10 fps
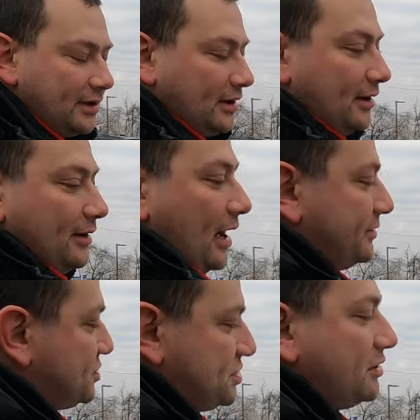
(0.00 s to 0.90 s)

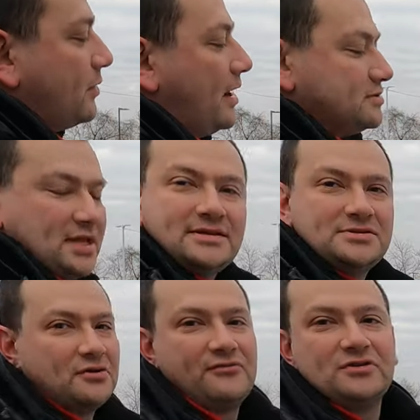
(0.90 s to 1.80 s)
the seat rails.
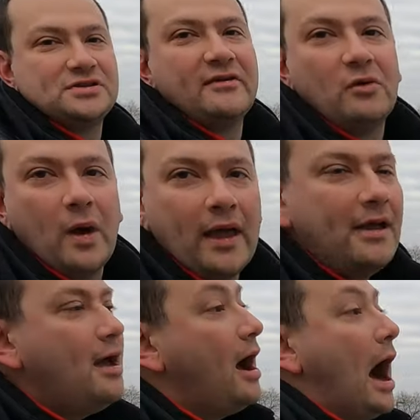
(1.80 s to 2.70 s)
That's your first giveaway.
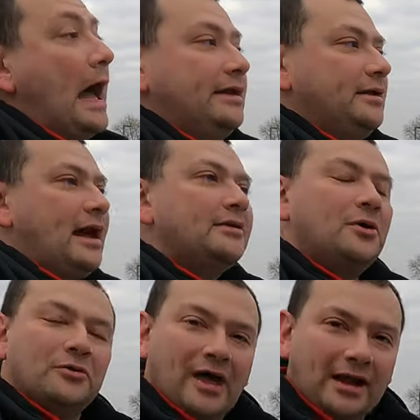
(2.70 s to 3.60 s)
I did not
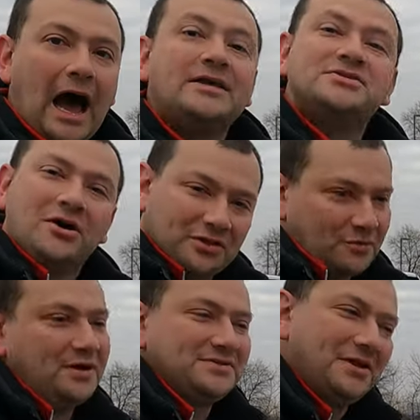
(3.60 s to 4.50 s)
know that. I saw the
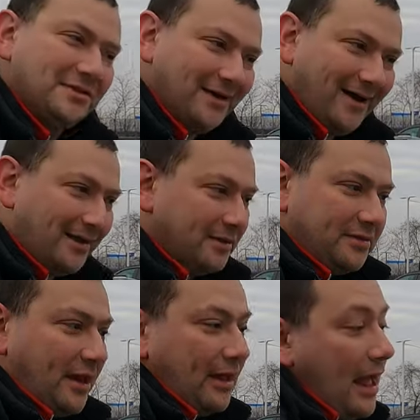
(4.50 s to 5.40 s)
rust on the
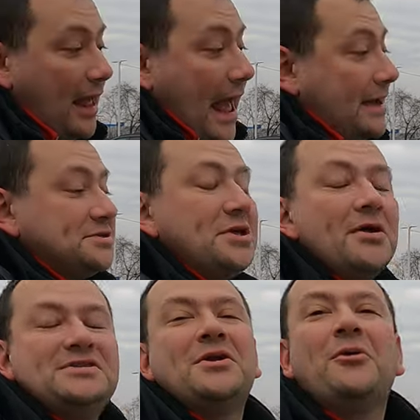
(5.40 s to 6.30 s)
thing, and I just
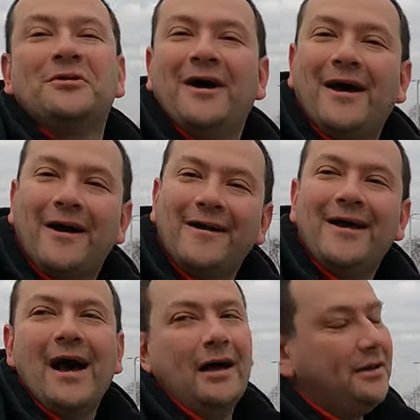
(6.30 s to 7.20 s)
thought it's an old car.
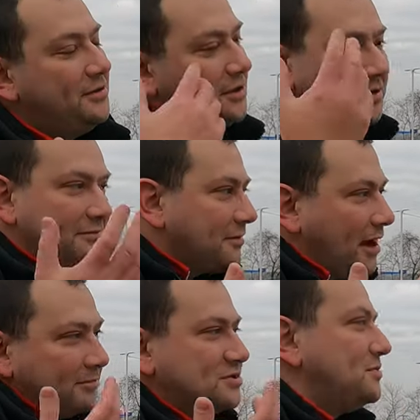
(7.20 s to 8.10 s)
It didn't
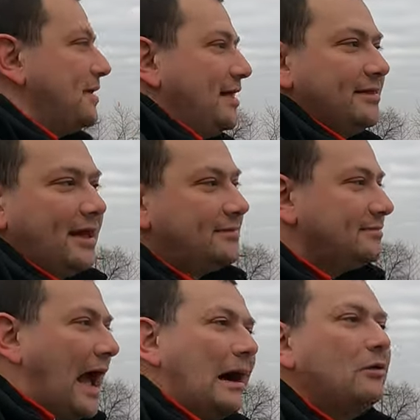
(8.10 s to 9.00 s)
come to me that
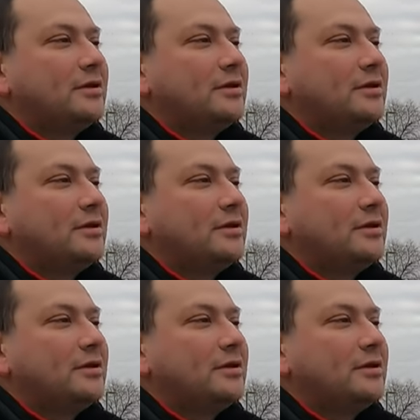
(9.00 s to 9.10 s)
how